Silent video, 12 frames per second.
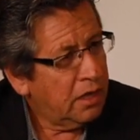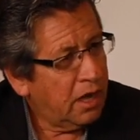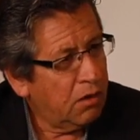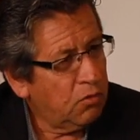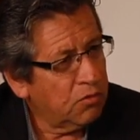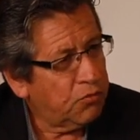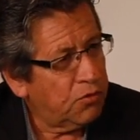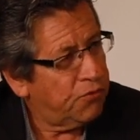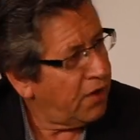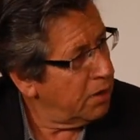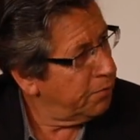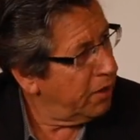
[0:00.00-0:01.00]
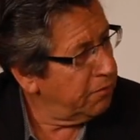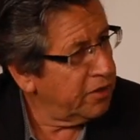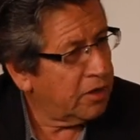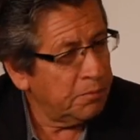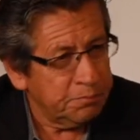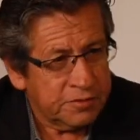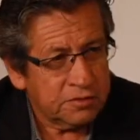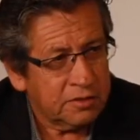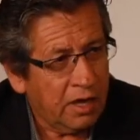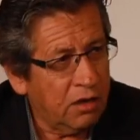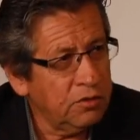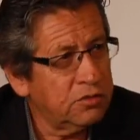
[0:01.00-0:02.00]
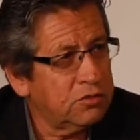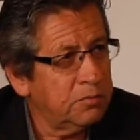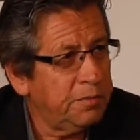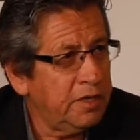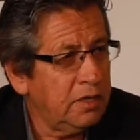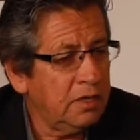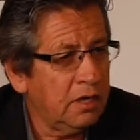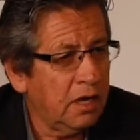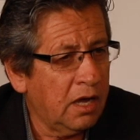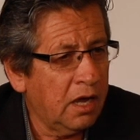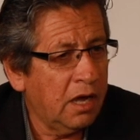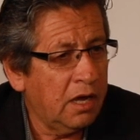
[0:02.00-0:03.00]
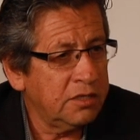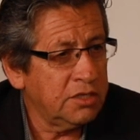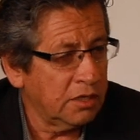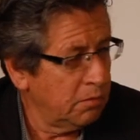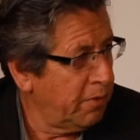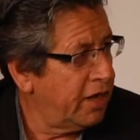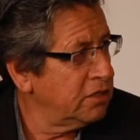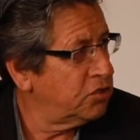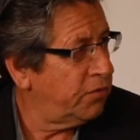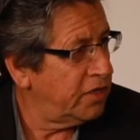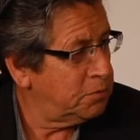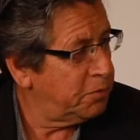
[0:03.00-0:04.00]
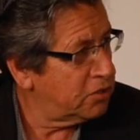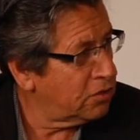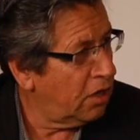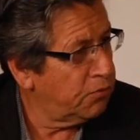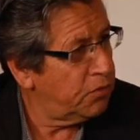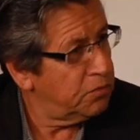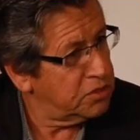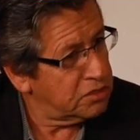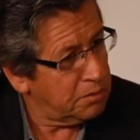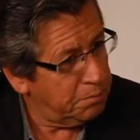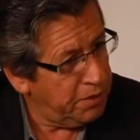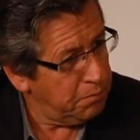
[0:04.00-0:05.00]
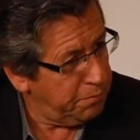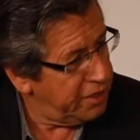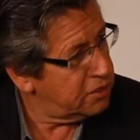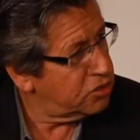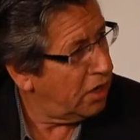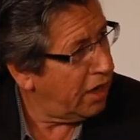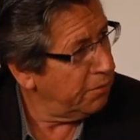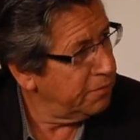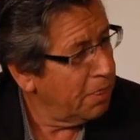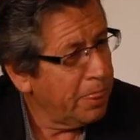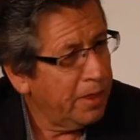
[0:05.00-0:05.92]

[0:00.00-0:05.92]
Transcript: I worked for 5 public companies. I used to be general manager of HP Software, which is a big job.